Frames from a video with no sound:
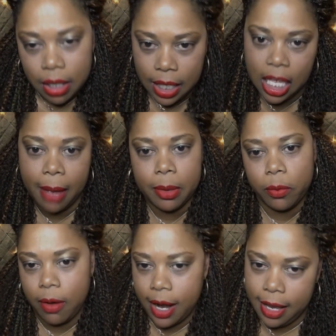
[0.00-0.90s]
they coming
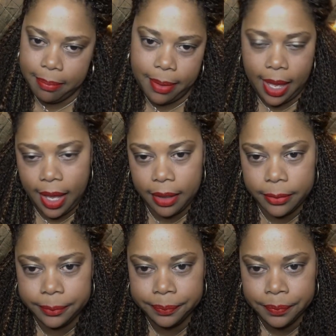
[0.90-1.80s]
right back.
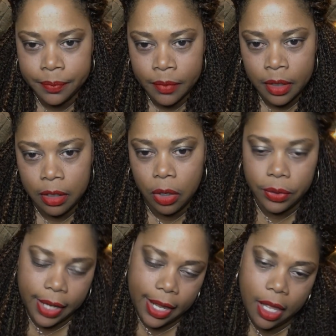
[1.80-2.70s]

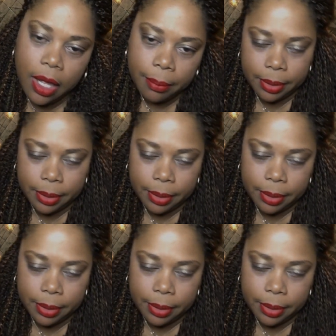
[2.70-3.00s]
Go down,